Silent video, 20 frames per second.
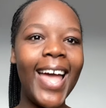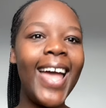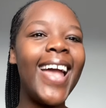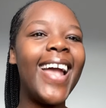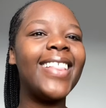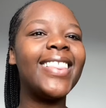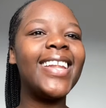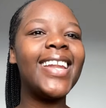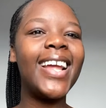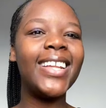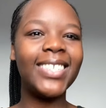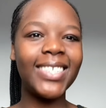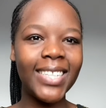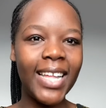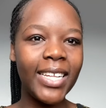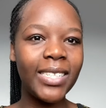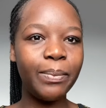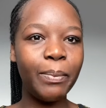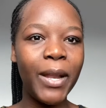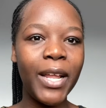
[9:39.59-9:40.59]
And then I just
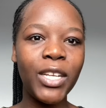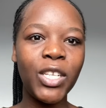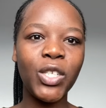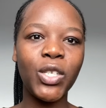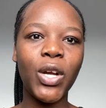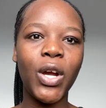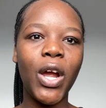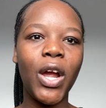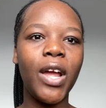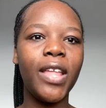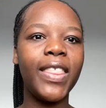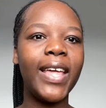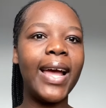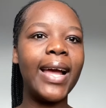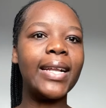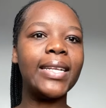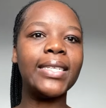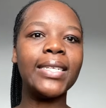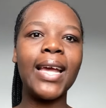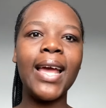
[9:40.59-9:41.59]
explained to her
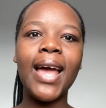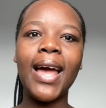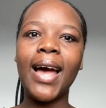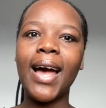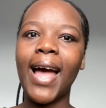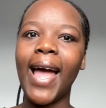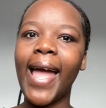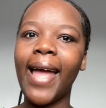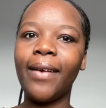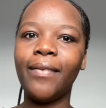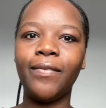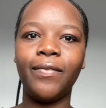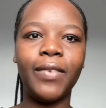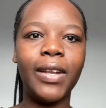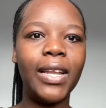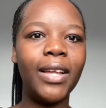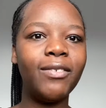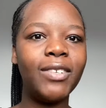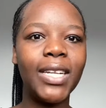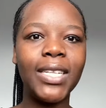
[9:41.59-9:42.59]
that I've
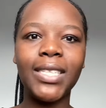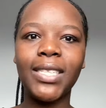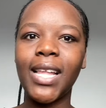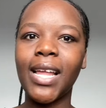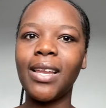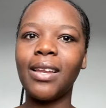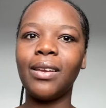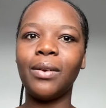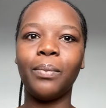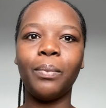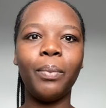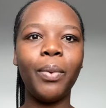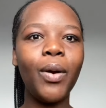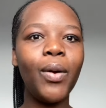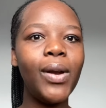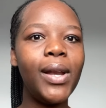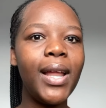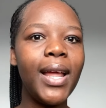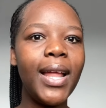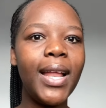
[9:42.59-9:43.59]
lived and studied in
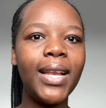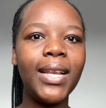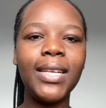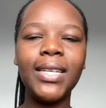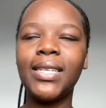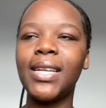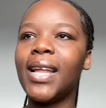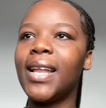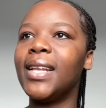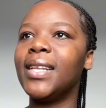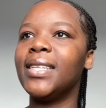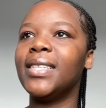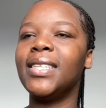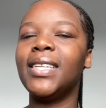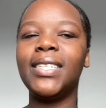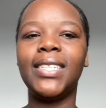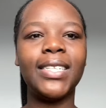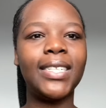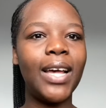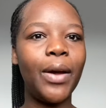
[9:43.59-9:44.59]
Poland and
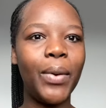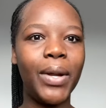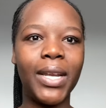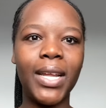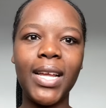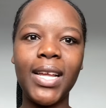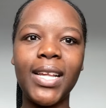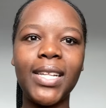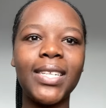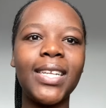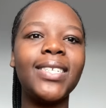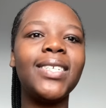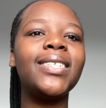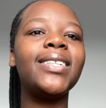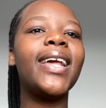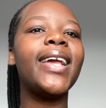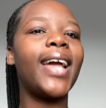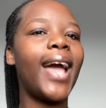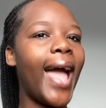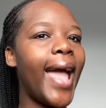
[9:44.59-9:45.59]
this is how it is. And she's
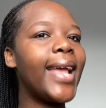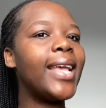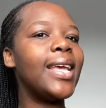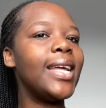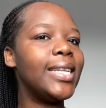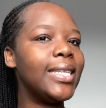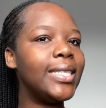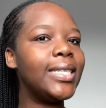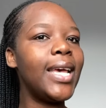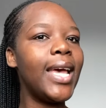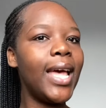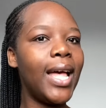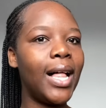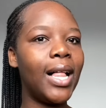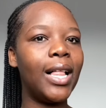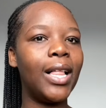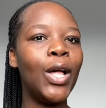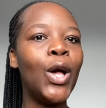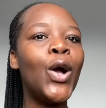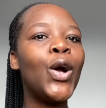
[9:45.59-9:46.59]
like, I can tell.